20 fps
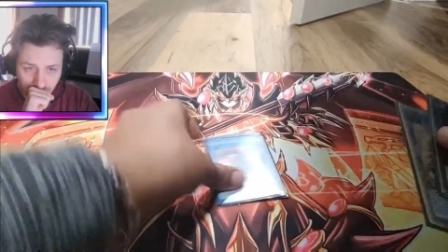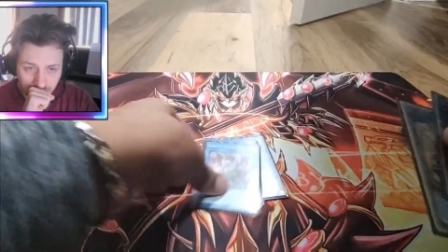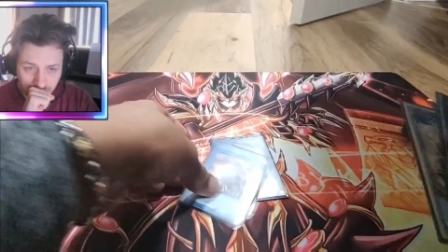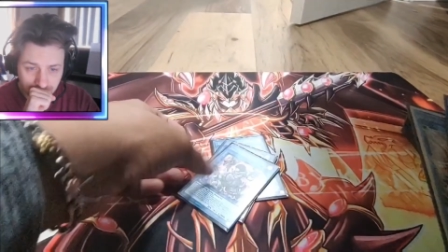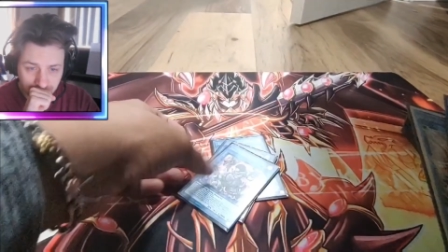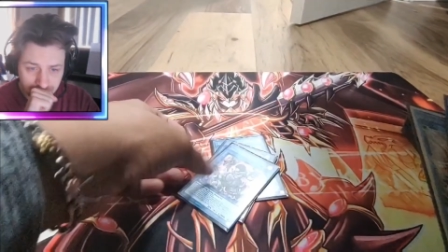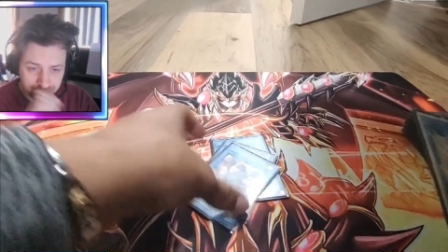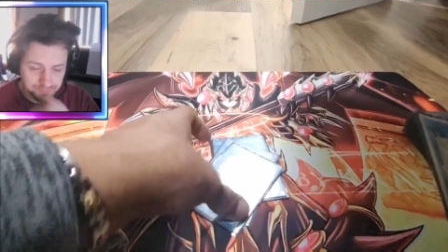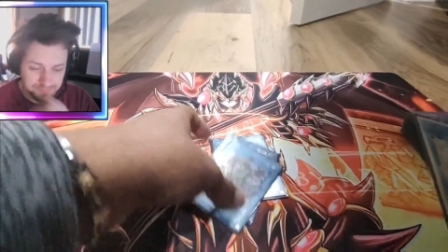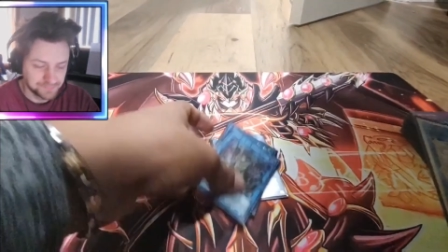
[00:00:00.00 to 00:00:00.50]

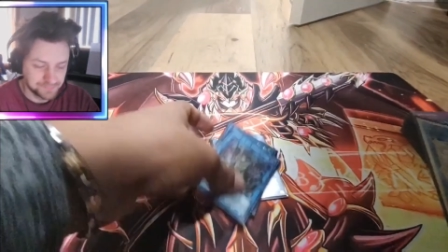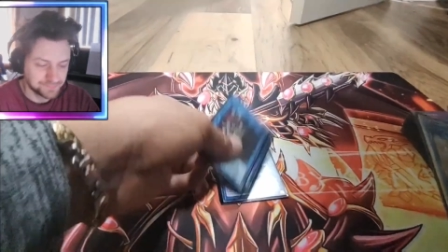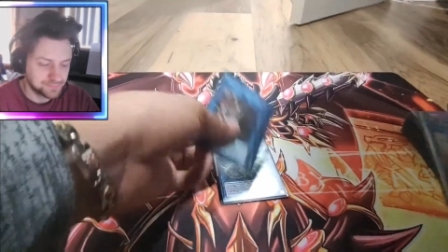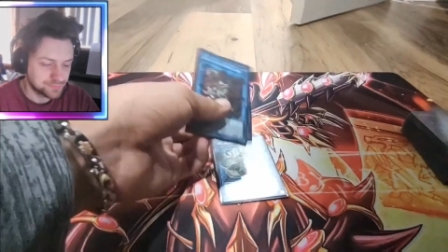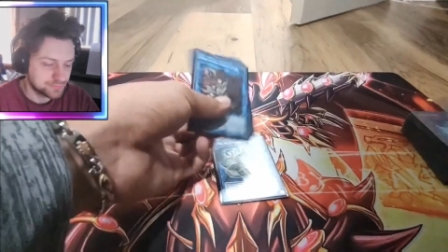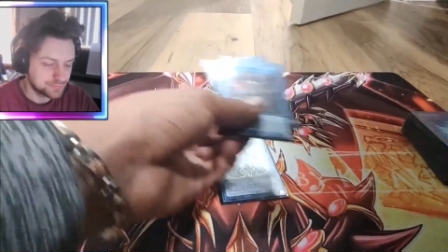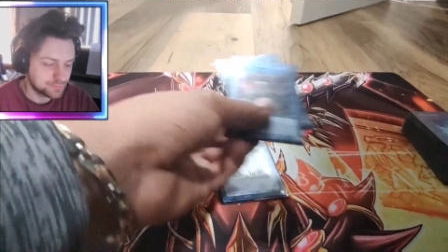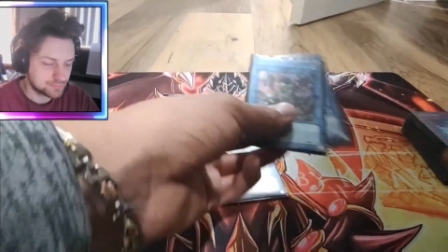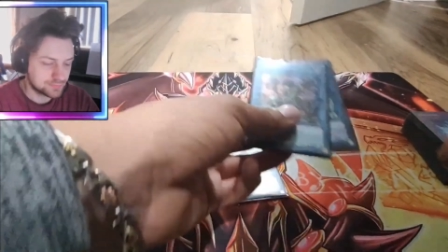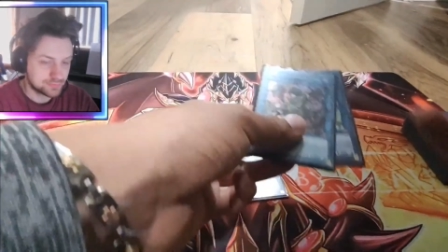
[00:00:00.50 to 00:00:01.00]
and
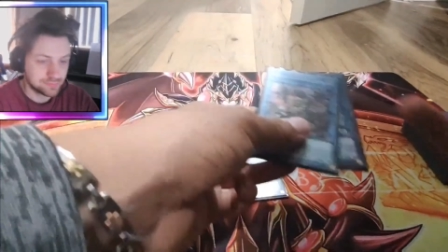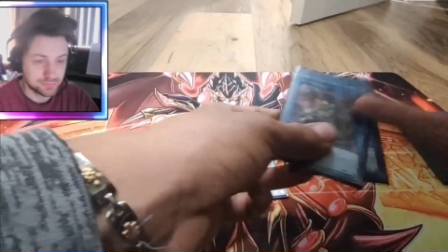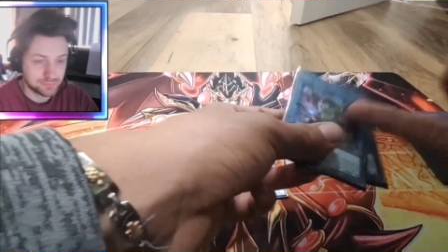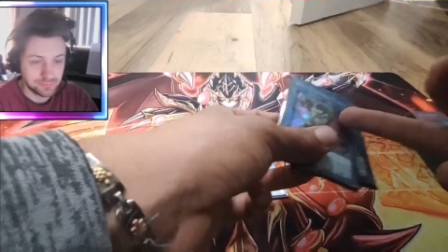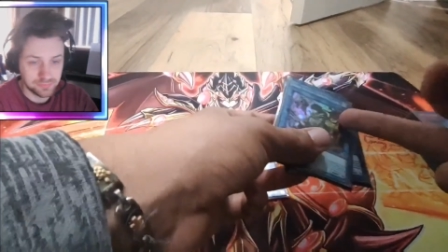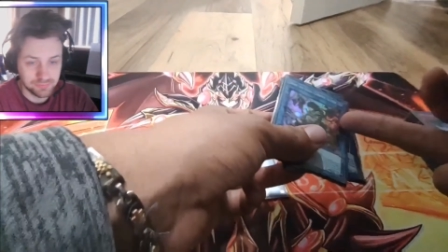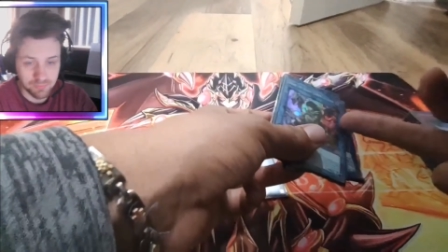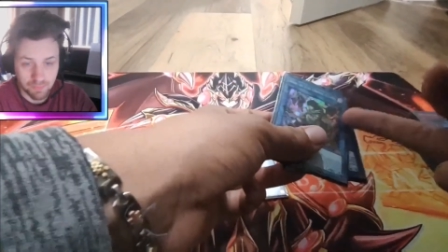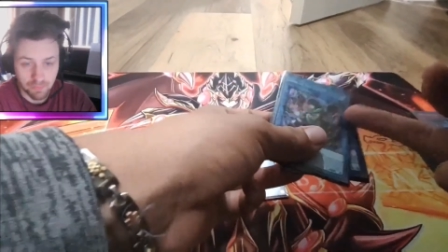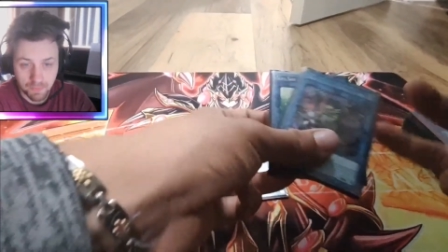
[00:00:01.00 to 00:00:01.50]
um,
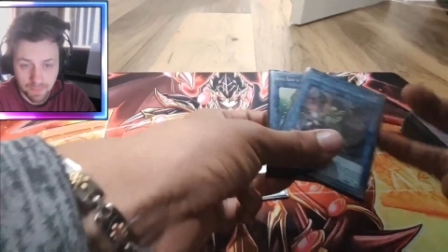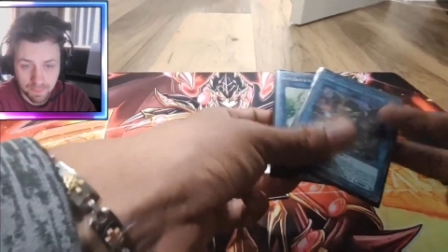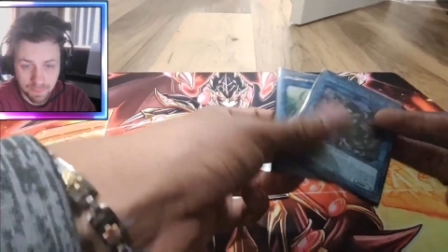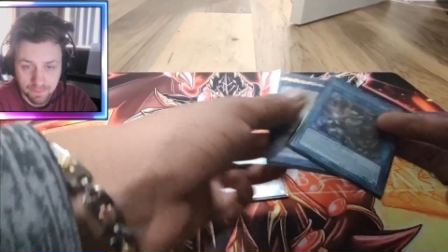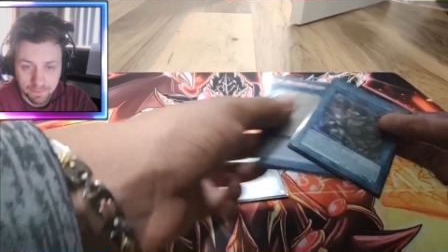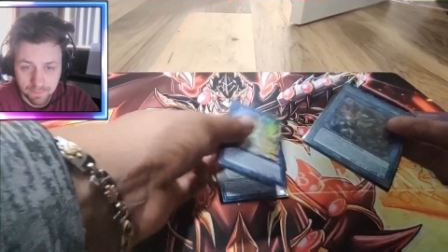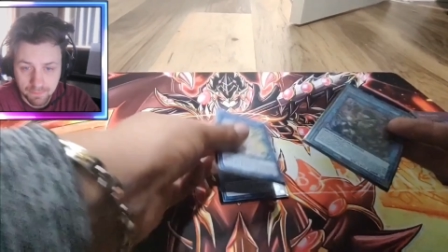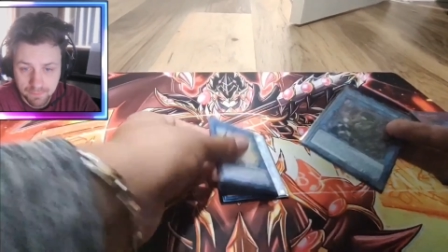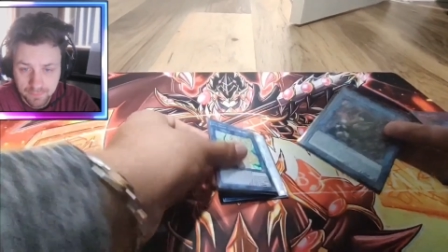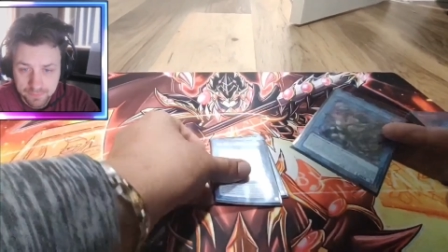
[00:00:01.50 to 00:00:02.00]
Drake can help you
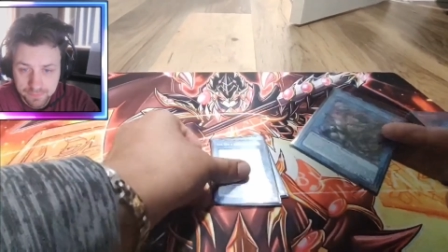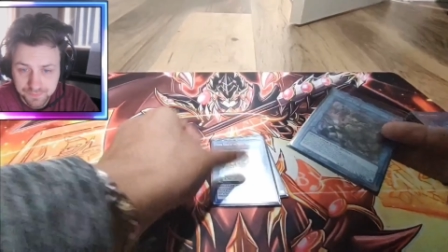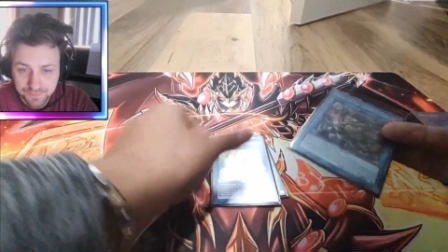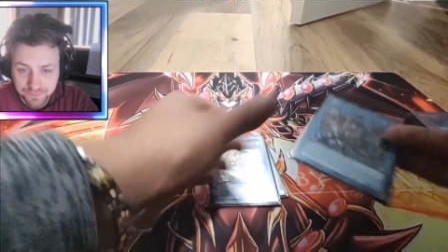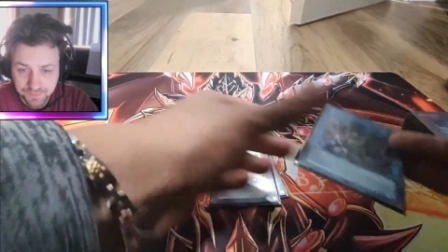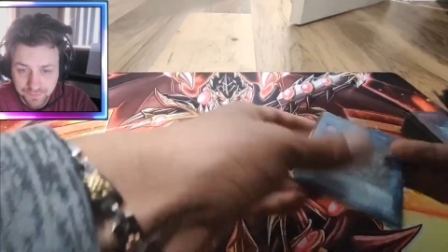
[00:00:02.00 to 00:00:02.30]
go into Selene,